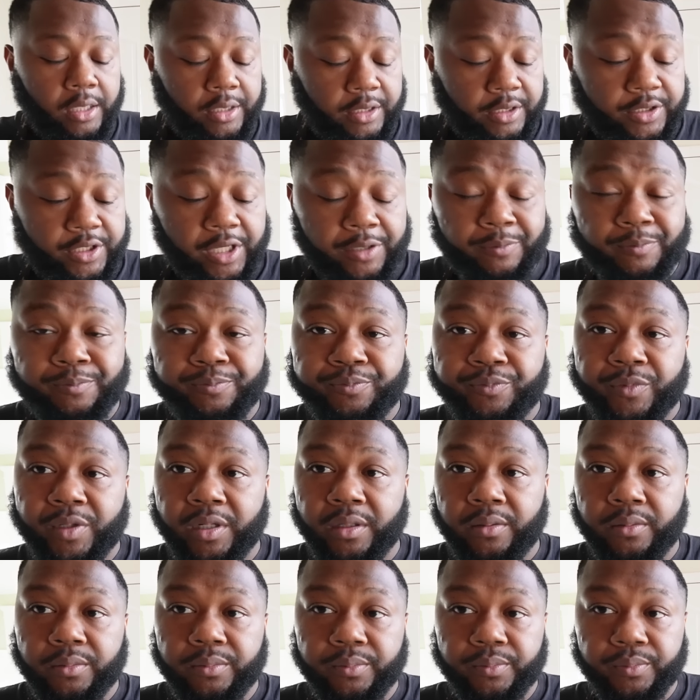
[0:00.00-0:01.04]
So
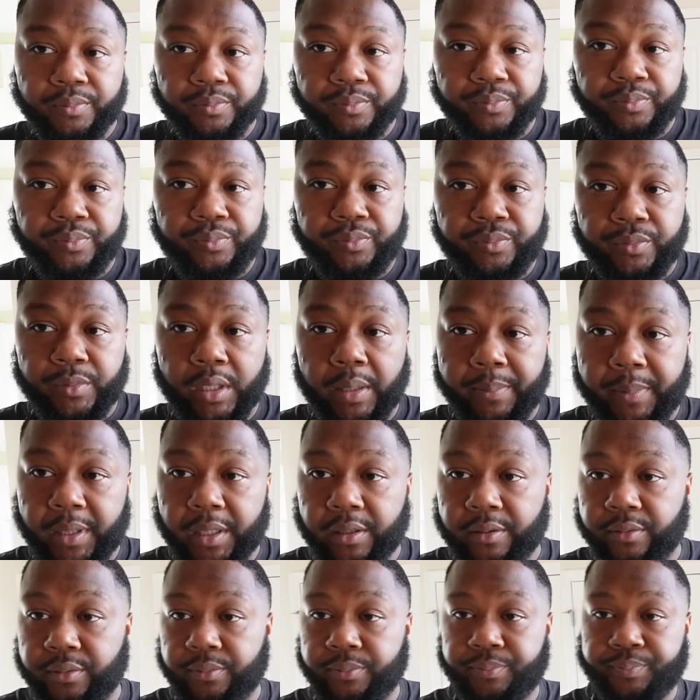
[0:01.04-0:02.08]
let me
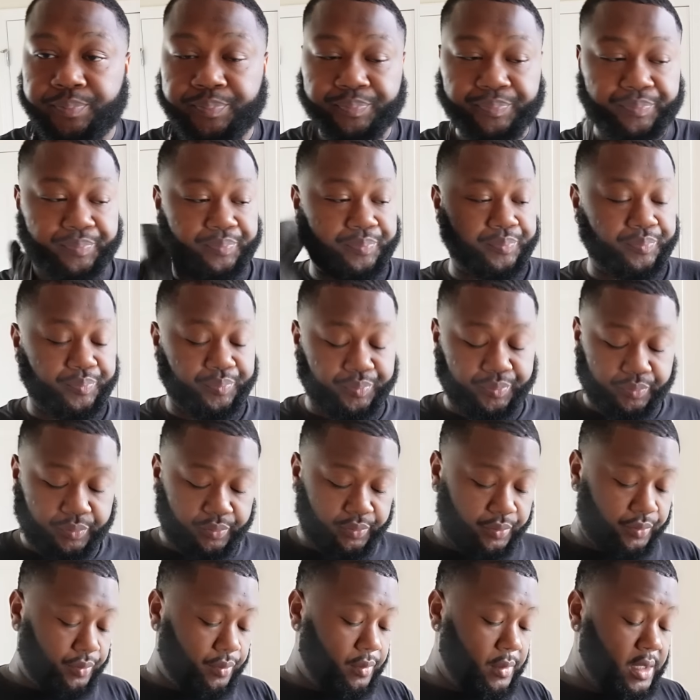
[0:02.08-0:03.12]
go.
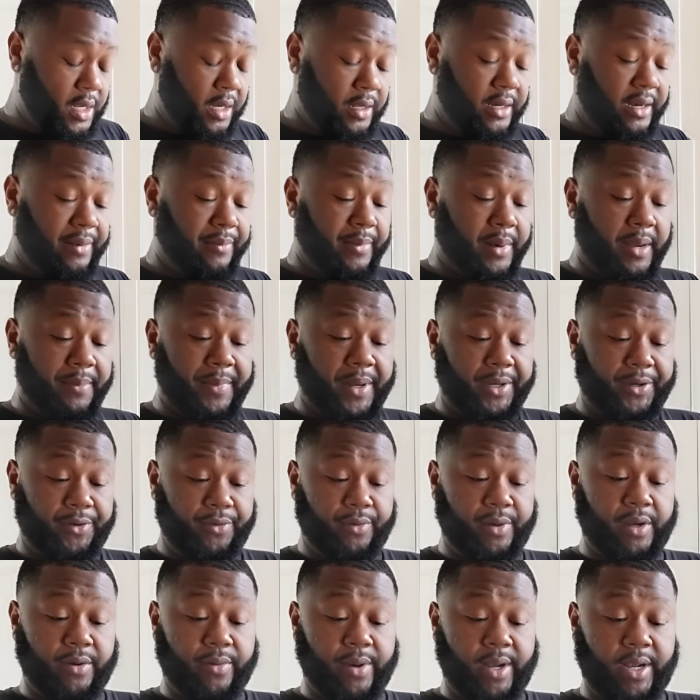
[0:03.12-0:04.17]
Oh, never mind, my
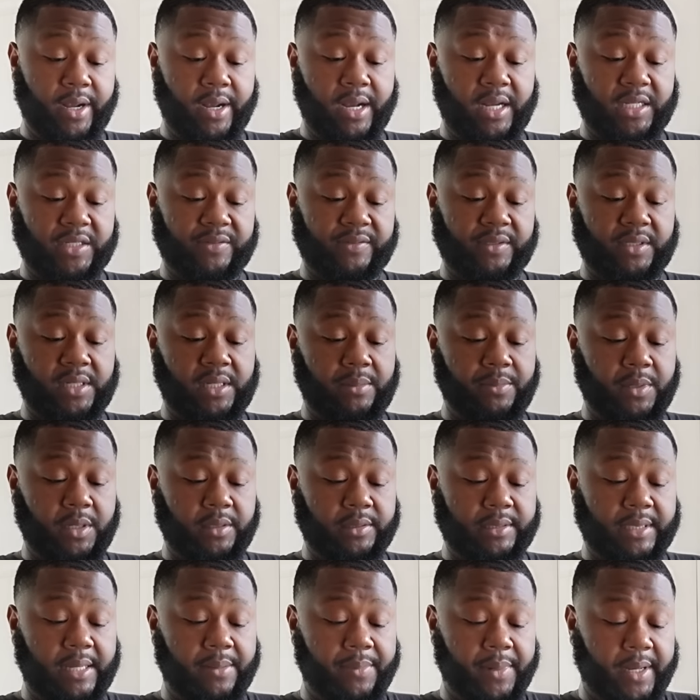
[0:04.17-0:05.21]
do-rag right here. I was gonna say, let me go
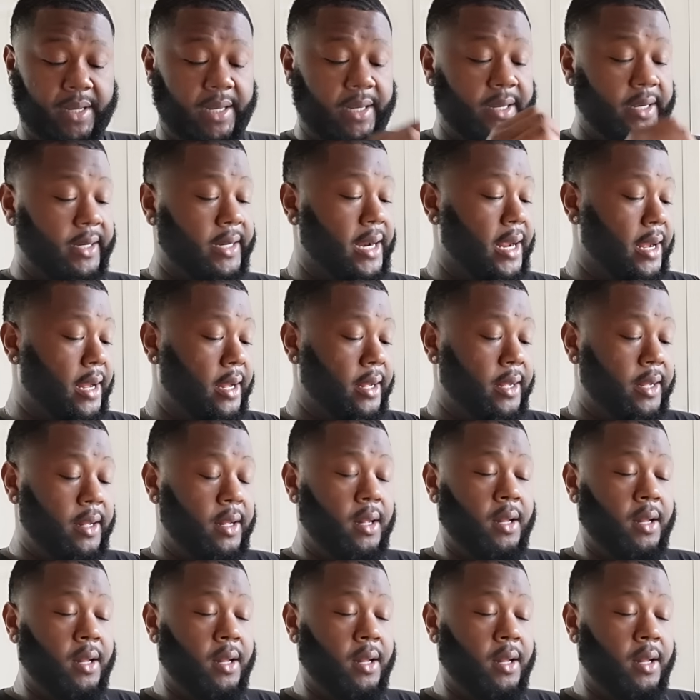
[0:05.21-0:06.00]
tie my hair down.